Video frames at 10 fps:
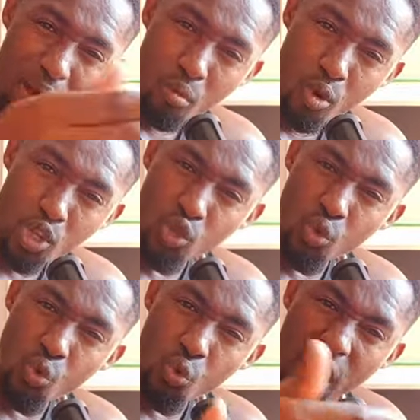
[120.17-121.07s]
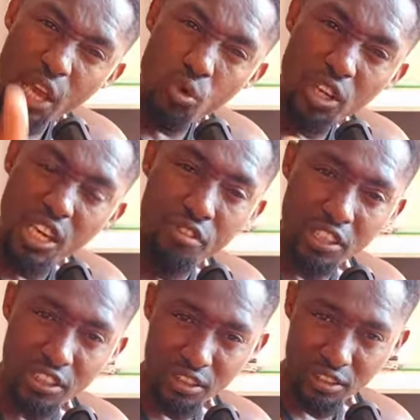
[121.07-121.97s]
much are you
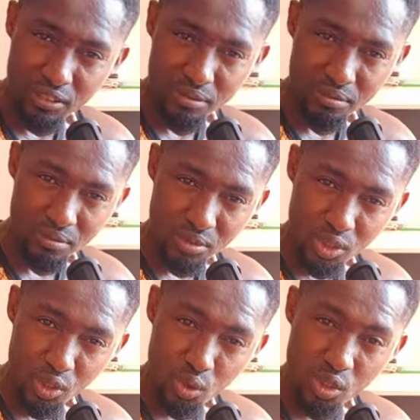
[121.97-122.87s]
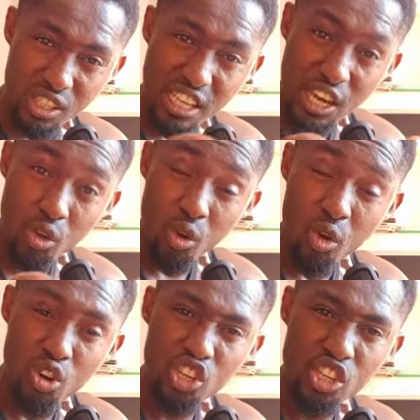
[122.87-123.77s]
giving to sell your
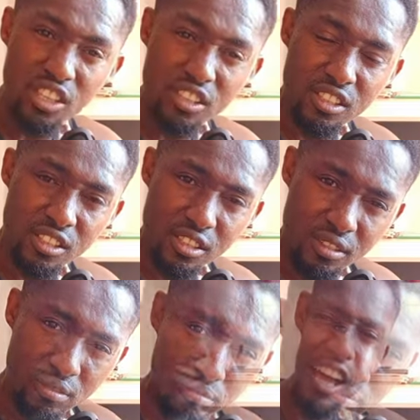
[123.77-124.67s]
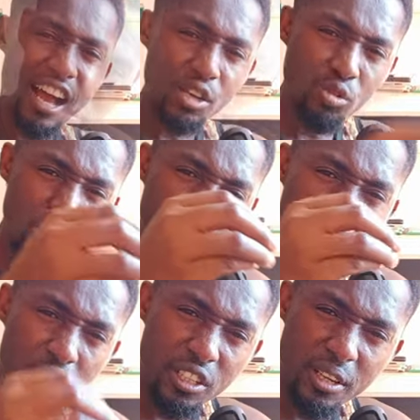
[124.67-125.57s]
conscience? Are you
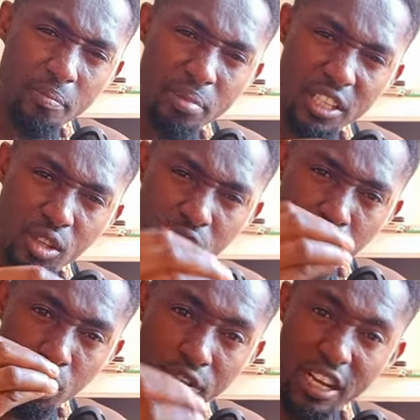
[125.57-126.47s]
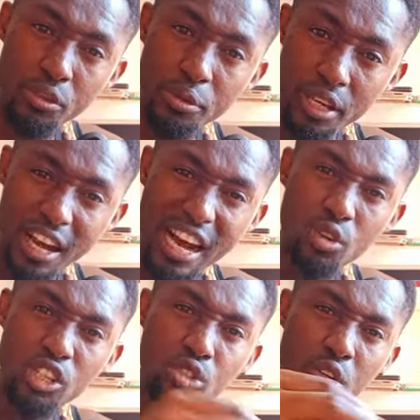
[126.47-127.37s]
enjoying the present condition of Nigeria? Are
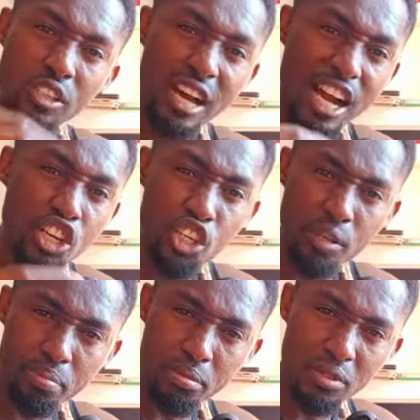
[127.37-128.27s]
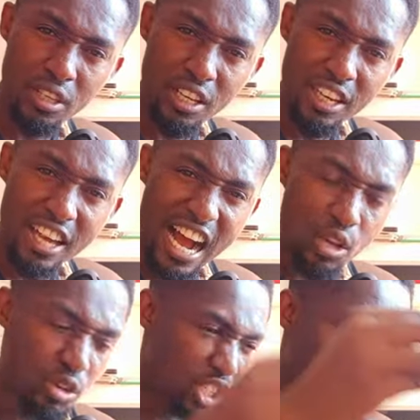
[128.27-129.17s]
you enjoying the hardship? Are
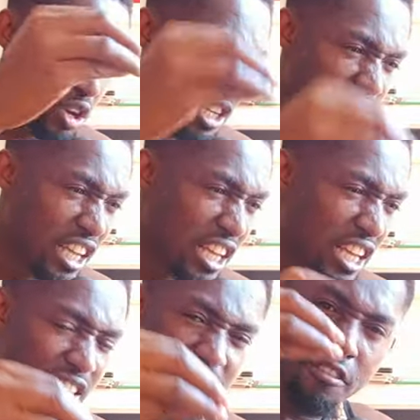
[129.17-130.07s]
you enjoying the, the